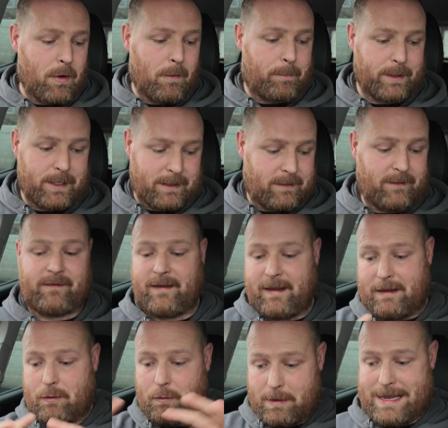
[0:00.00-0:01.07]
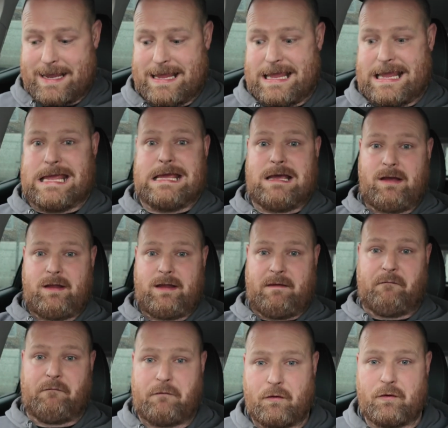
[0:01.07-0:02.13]
opening the takeaway here
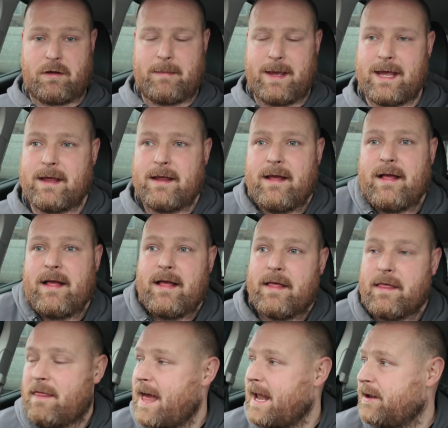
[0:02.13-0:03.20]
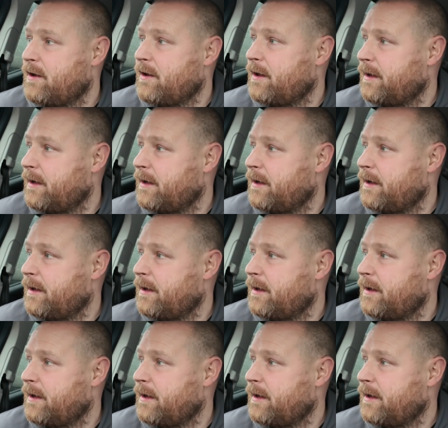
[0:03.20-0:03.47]
in front of me, then